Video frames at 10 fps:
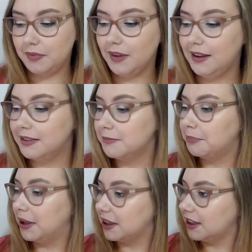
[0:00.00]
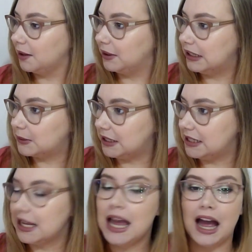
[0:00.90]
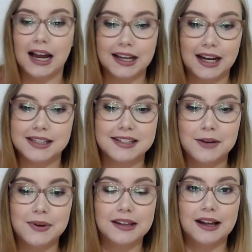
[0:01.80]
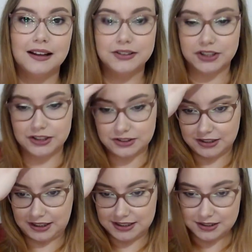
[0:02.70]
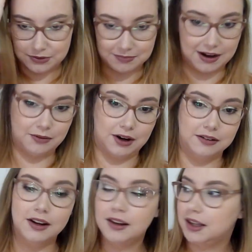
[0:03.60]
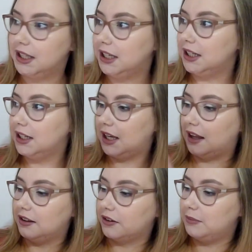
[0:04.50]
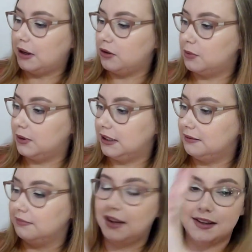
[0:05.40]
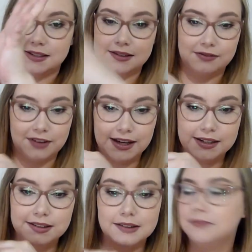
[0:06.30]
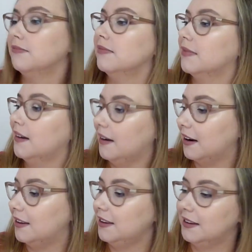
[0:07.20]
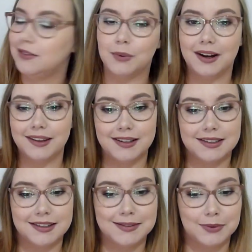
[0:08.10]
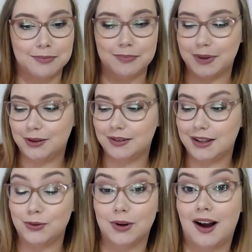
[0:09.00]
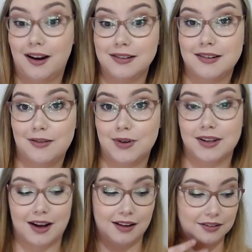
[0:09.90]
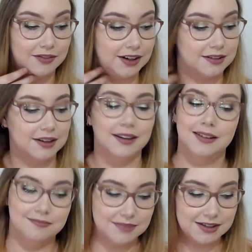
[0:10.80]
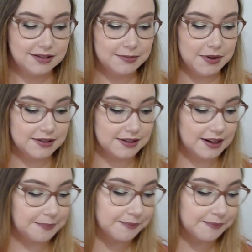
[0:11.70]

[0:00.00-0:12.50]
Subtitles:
but the thing with this one is I can't see when the color changes like I did with my one. The color in my normal one has faded, and I think that's why they did this one, because then you can't tell when the color fades. It still smells the same.